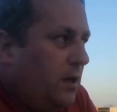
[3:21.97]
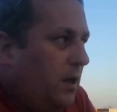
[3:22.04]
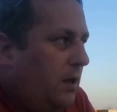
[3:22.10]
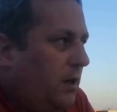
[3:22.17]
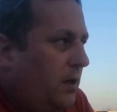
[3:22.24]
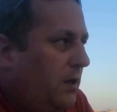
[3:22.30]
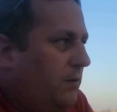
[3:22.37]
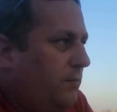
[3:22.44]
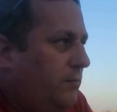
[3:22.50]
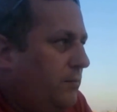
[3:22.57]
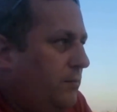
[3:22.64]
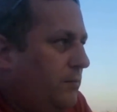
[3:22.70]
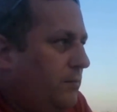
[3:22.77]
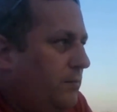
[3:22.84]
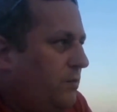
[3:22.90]
Um, it
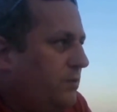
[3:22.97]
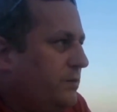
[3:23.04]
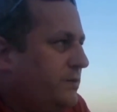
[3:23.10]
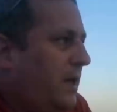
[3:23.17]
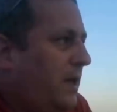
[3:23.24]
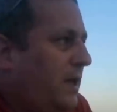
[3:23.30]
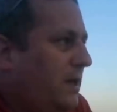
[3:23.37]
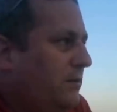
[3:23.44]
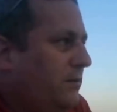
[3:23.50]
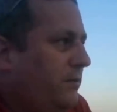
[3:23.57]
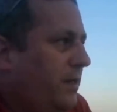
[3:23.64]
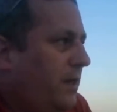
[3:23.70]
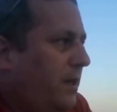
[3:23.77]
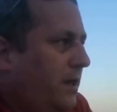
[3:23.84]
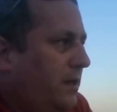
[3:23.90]
needs to understand
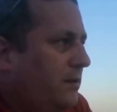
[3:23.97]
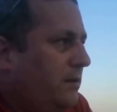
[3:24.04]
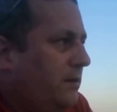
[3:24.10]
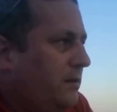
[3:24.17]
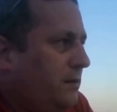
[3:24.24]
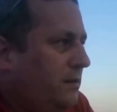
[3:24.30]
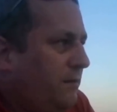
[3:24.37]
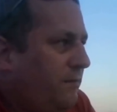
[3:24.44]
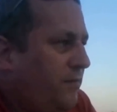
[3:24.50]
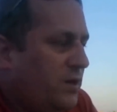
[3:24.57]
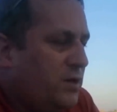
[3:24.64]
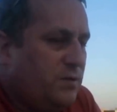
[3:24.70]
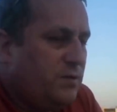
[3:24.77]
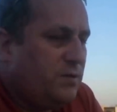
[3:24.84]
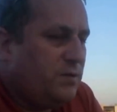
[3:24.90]
that
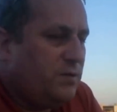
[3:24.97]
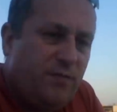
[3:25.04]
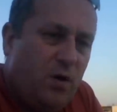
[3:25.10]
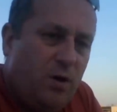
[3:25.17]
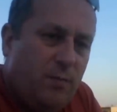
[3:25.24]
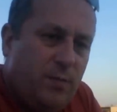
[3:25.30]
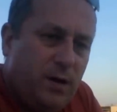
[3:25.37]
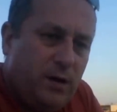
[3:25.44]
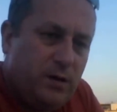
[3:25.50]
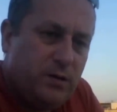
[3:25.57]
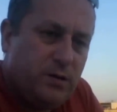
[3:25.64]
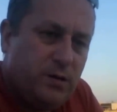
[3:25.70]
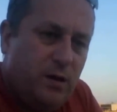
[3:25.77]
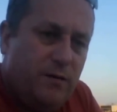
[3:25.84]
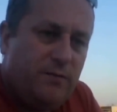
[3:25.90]
investment in farming and
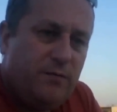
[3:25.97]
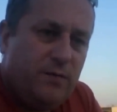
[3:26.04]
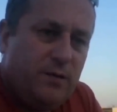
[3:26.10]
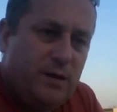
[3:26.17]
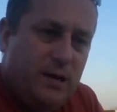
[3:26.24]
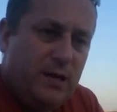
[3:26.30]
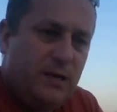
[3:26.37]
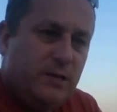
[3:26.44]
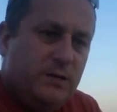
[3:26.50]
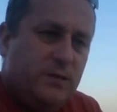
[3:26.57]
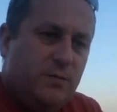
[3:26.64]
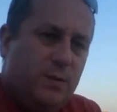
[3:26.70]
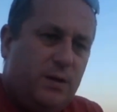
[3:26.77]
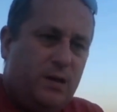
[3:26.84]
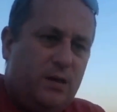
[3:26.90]
stuff needs
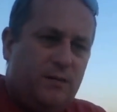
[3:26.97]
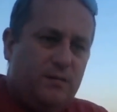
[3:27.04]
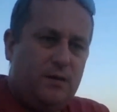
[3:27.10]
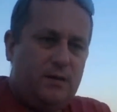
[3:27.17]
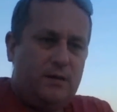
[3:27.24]
to be